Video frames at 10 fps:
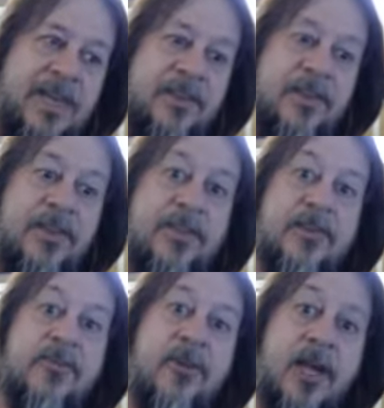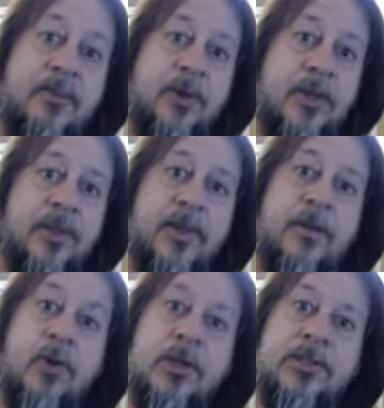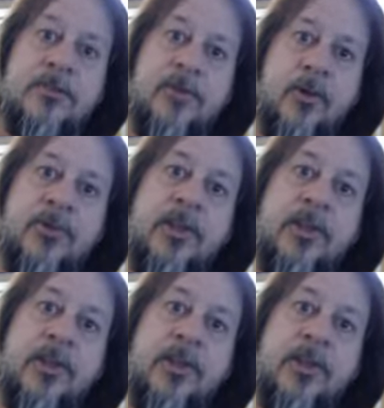They're vibrant. They want to vote.